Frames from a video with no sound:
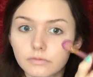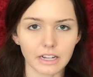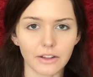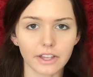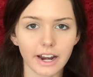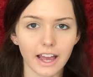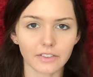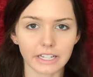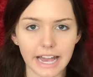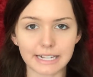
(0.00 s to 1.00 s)
Now that I
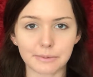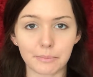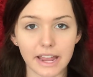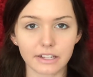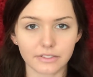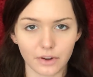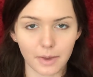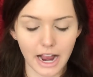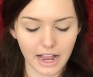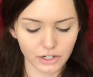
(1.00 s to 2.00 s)
have a nice base for
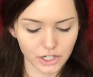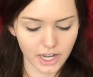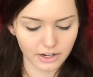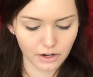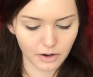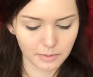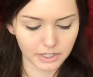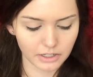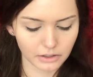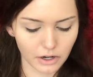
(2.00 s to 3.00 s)
my eyeshadow, I'm
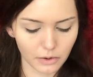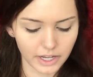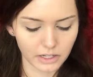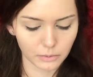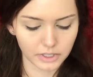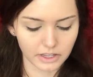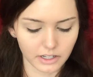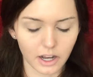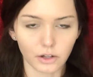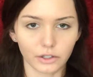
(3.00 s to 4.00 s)
going to go in with the
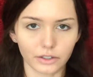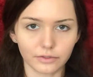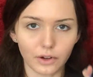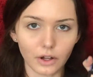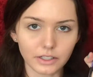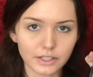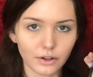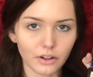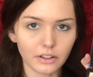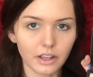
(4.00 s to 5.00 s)
color
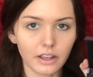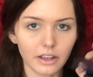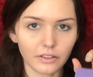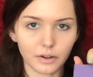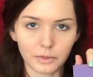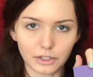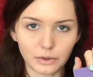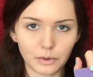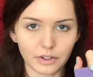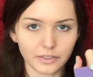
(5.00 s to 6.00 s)
Volatile from the new
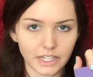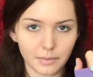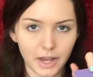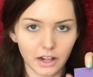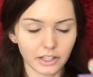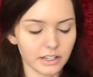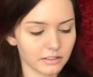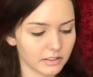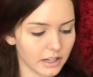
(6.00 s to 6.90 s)
NORVINA palette,